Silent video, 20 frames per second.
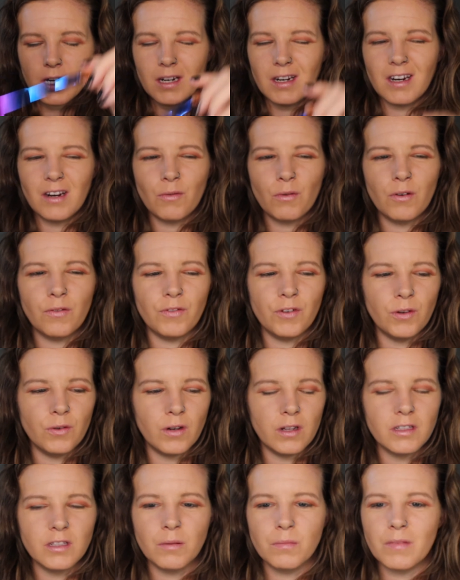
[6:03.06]
I did a review
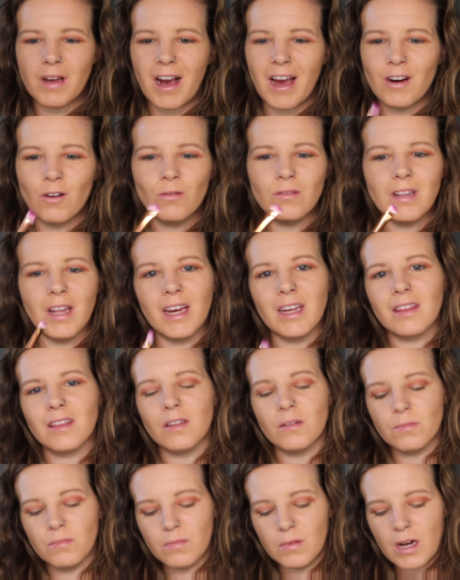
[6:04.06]
on them. I don't like
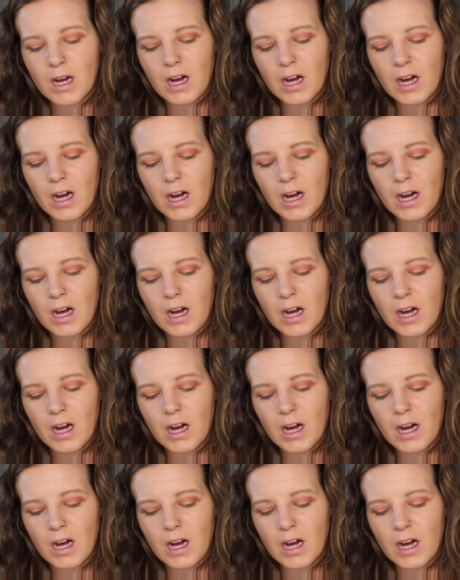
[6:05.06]
them.